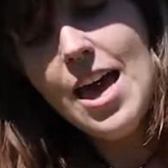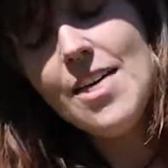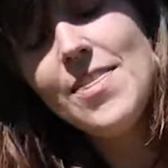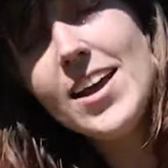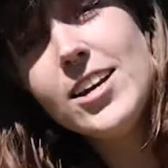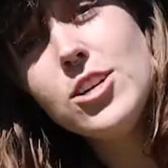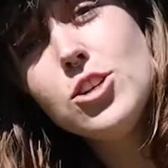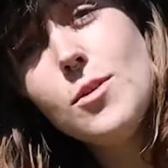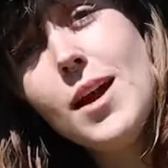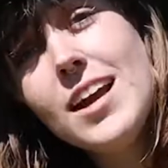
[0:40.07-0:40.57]

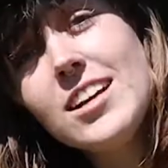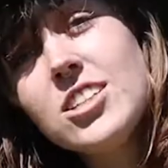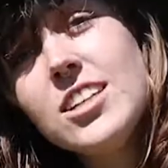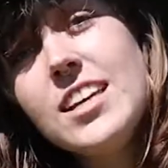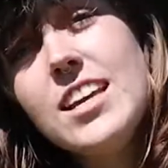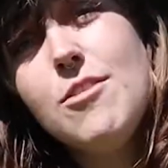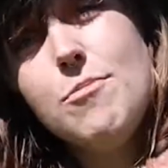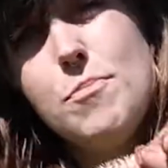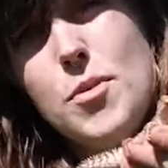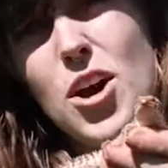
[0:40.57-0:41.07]
And they do
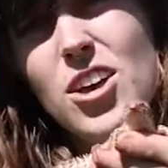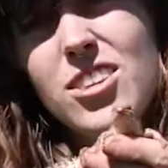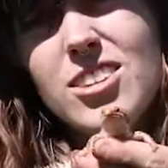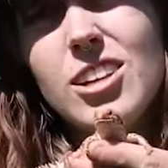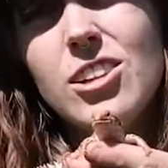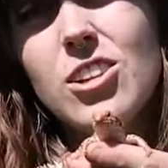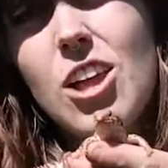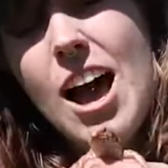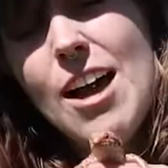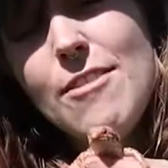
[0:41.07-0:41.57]
actually give birth
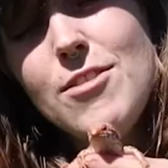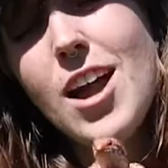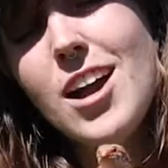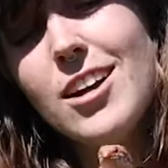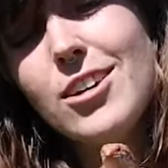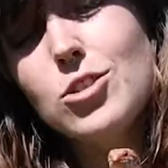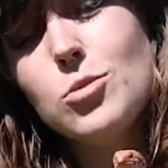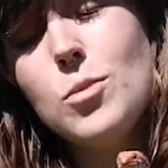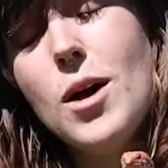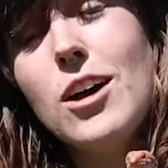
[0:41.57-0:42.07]
to live
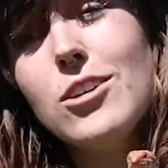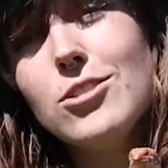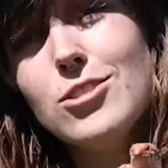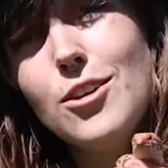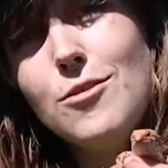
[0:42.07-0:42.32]
young as well,